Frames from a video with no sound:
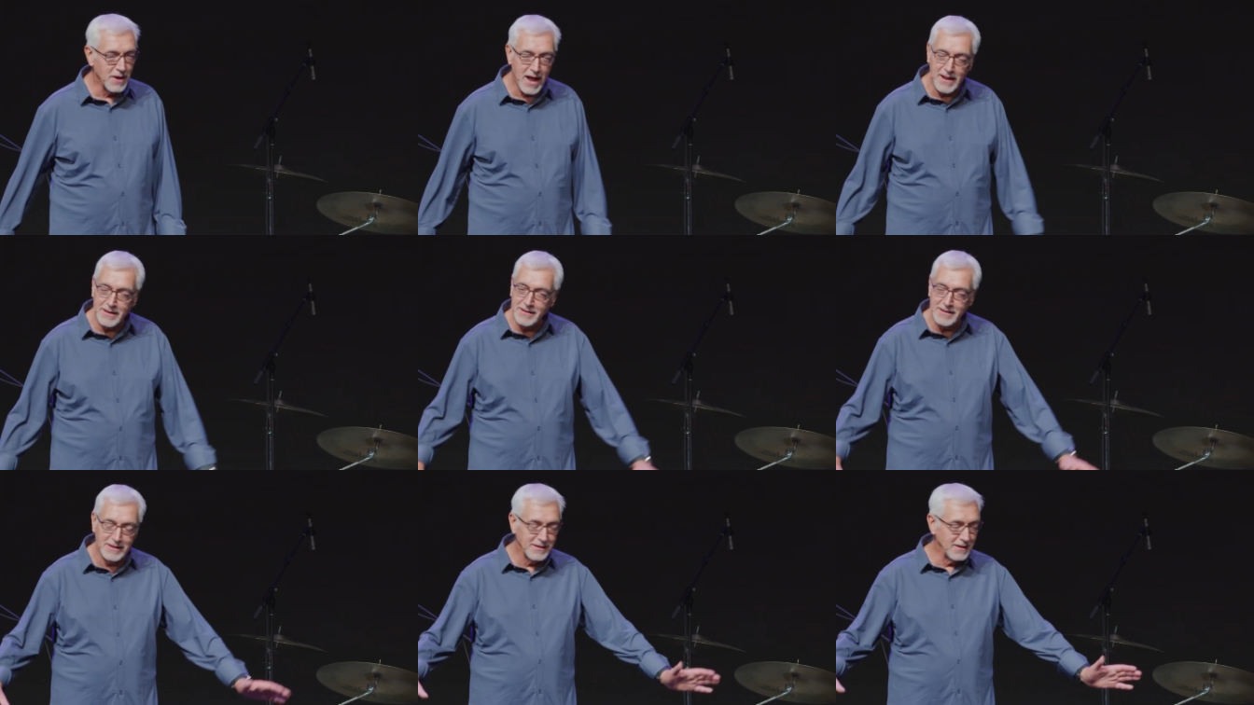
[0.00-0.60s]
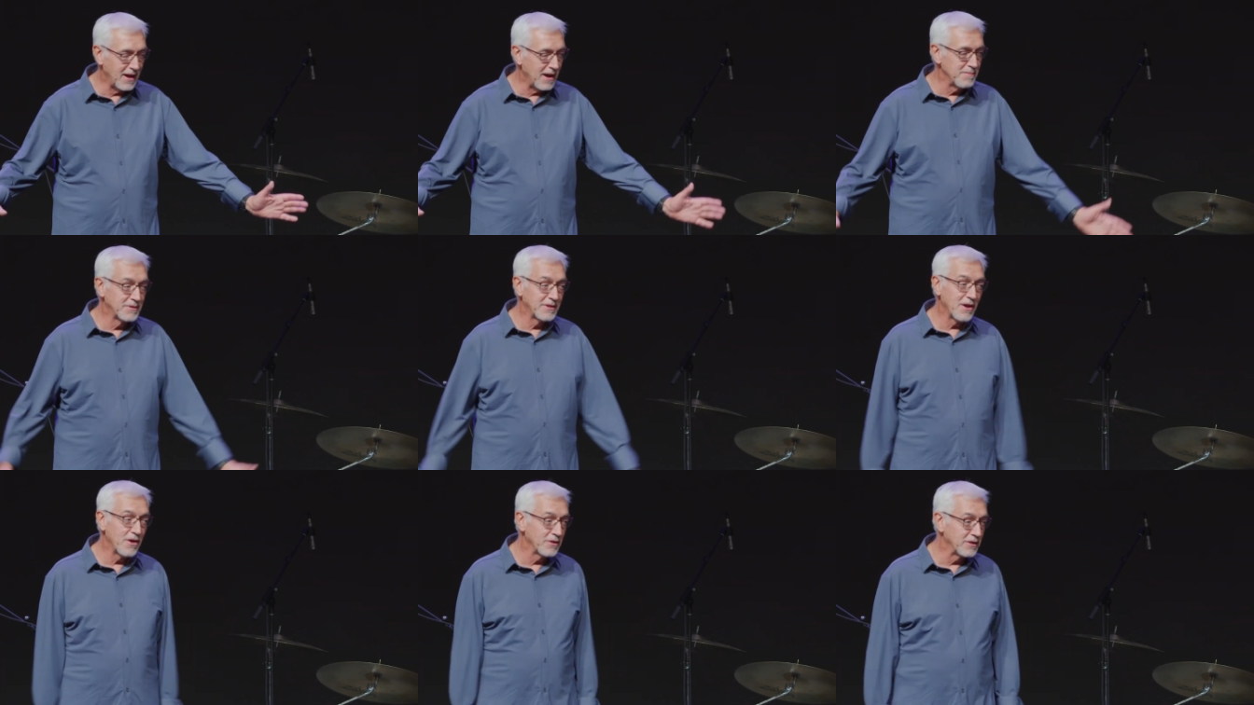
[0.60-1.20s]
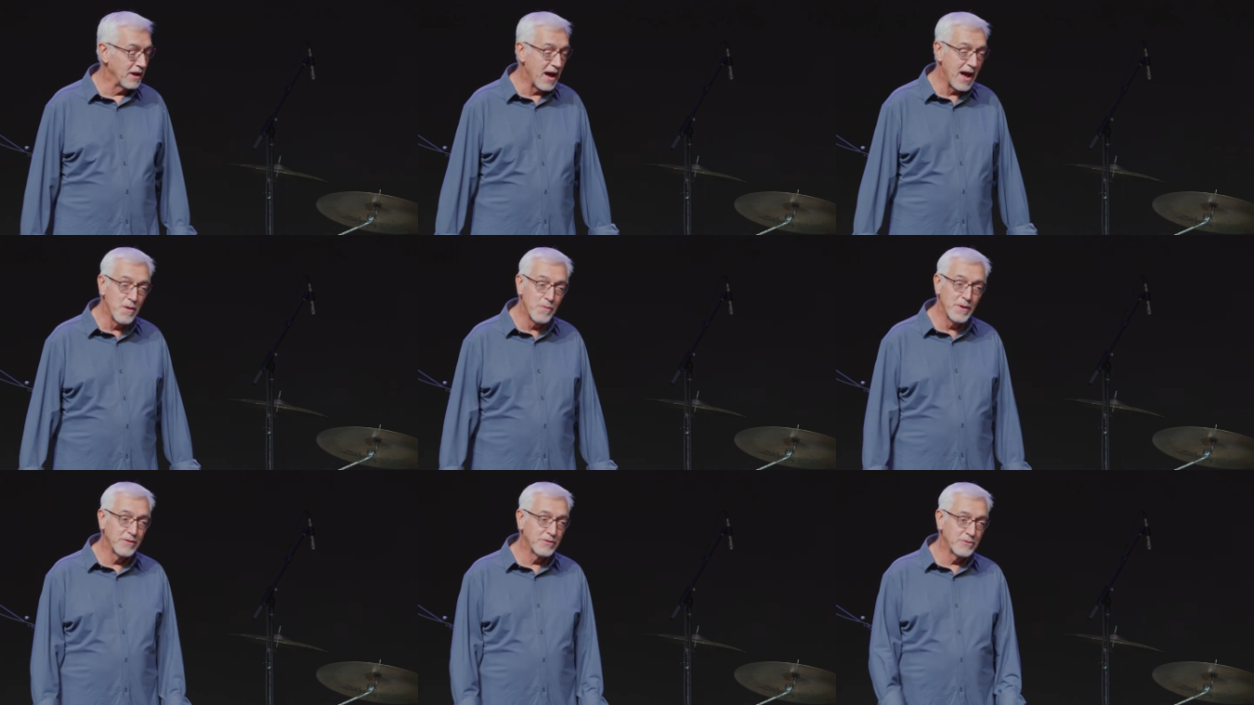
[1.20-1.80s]
I, am telling you, I
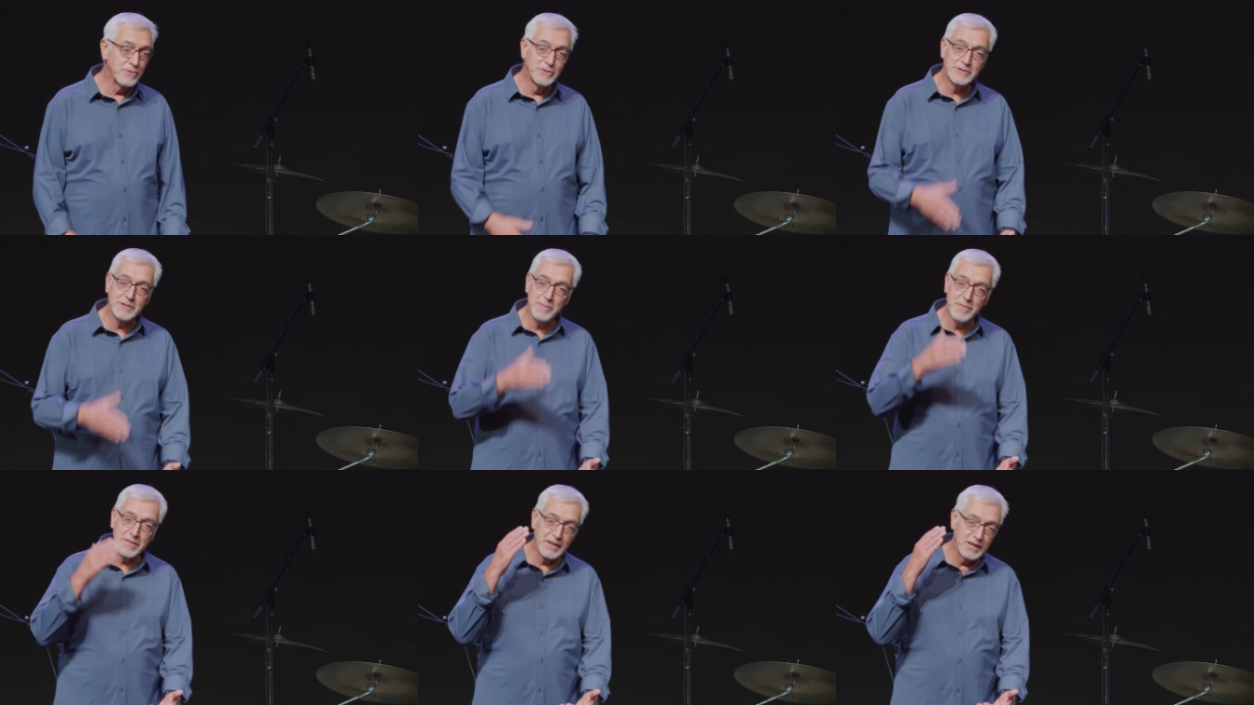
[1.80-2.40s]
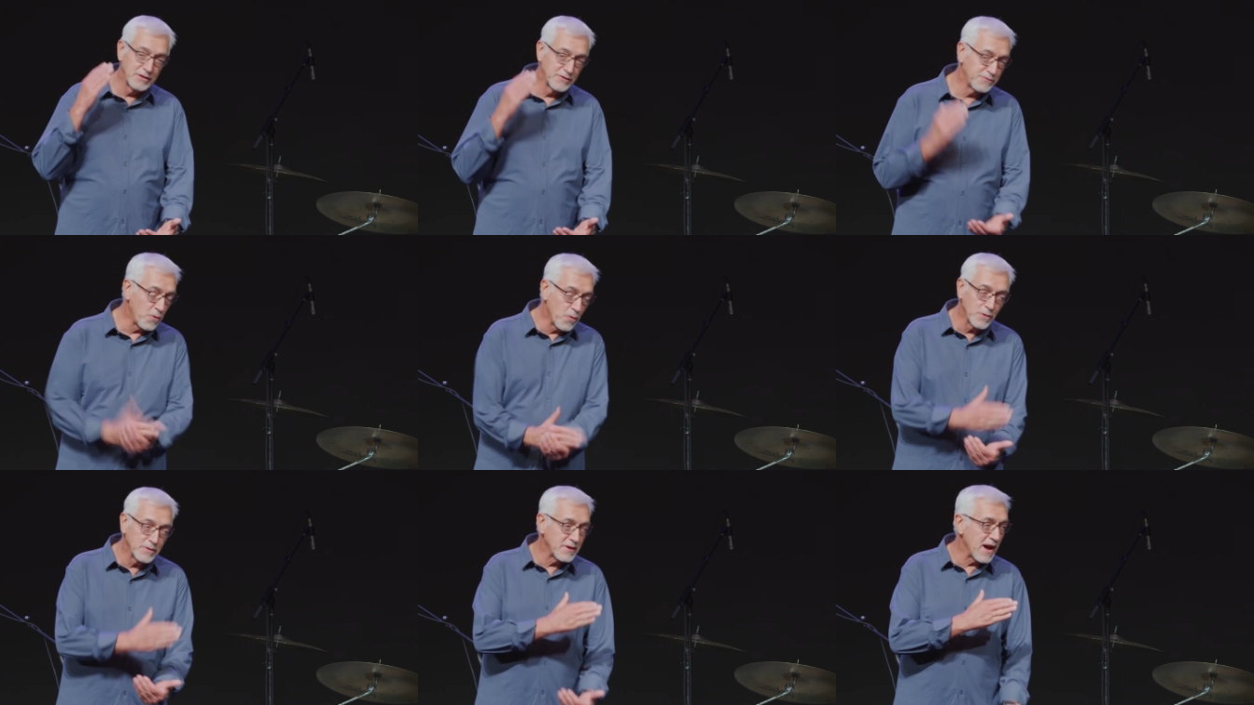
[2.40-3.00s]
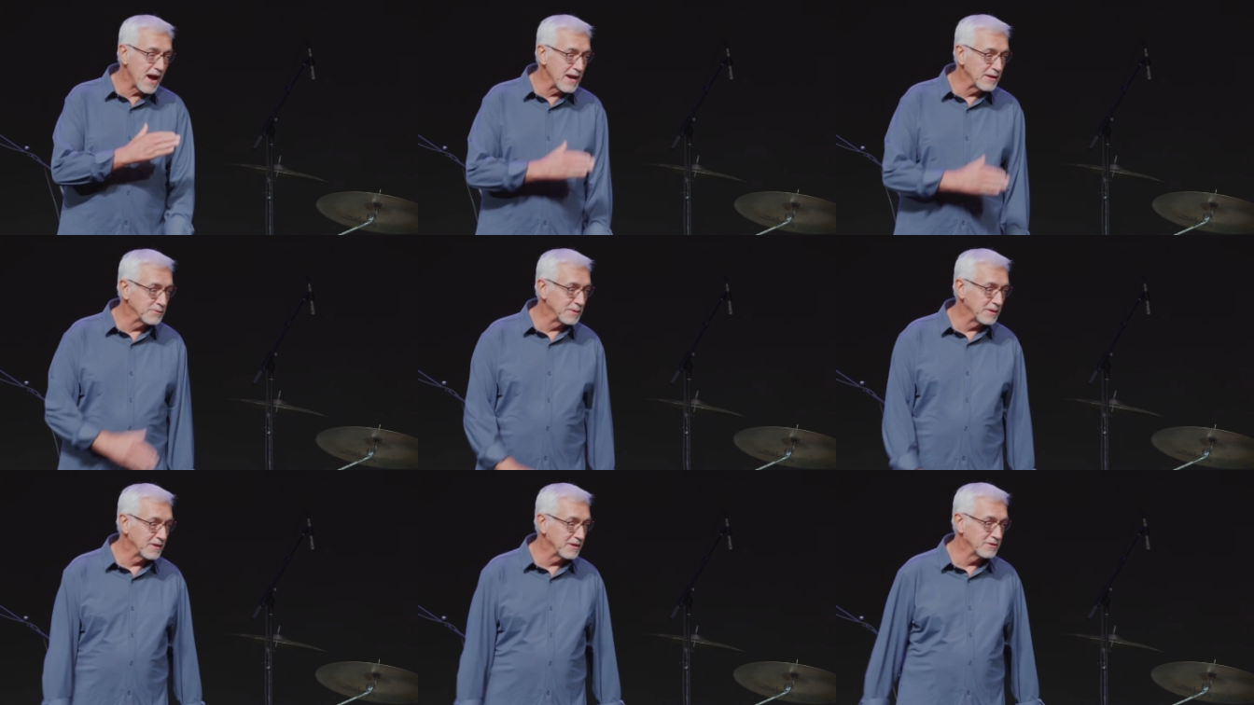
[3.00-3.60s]
went through some things four times
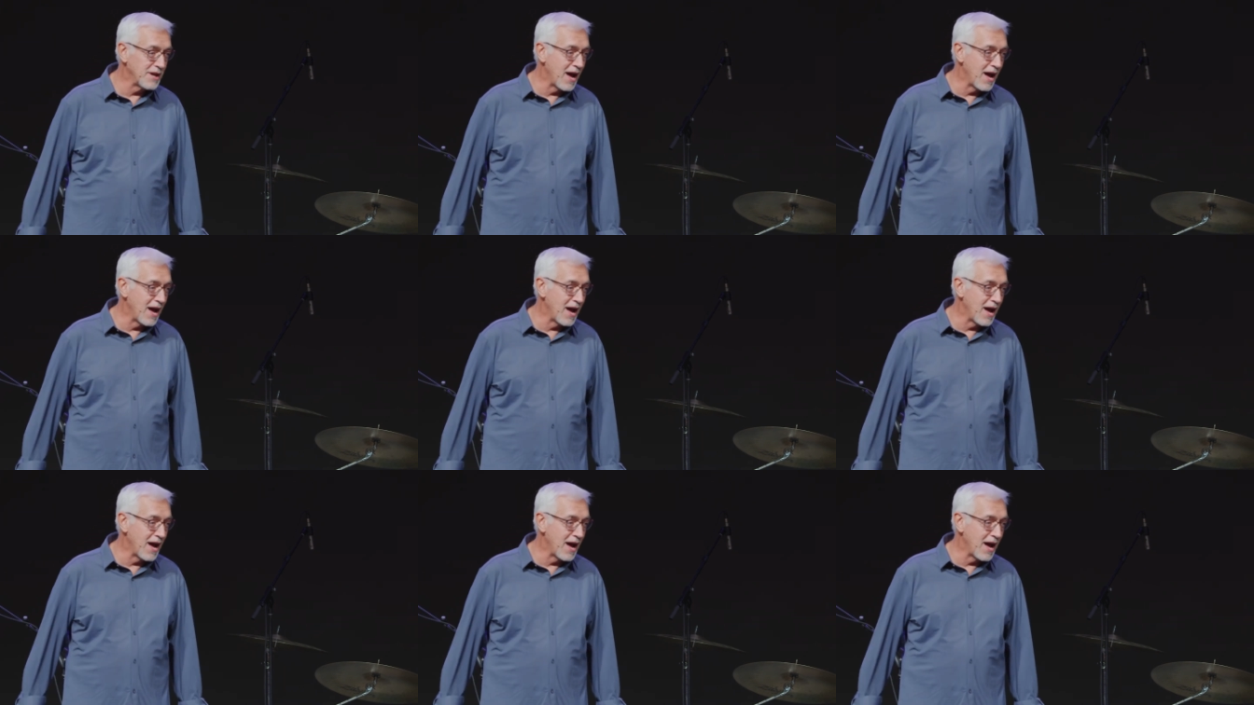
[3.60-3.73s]
because